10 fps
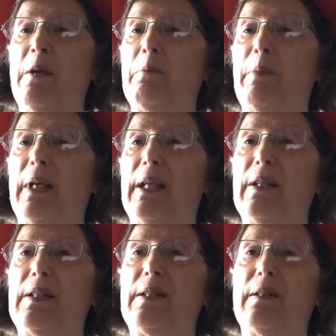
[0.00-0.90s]
But
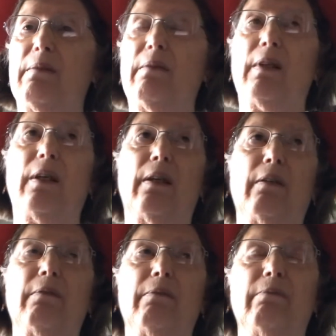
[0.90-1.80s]
it's the
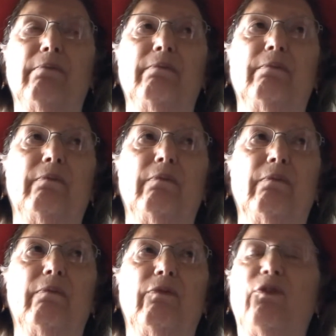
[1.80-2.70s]

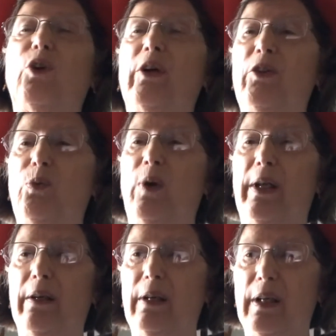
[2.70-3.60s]
fourth
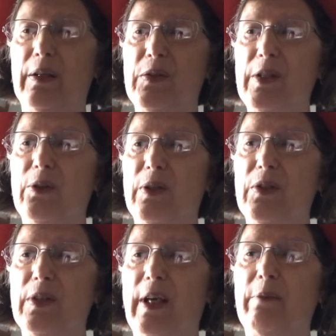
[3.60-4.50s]
one in a series
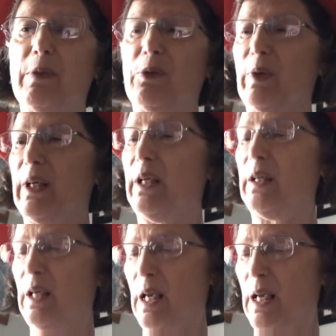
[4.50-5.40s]
that I've been reading.
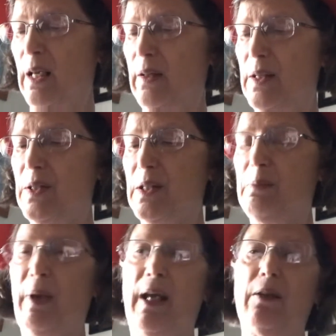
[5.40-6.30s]
This is
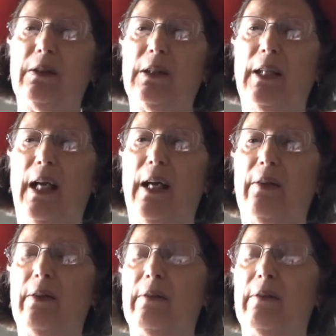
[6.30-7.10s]
Spangled to Death.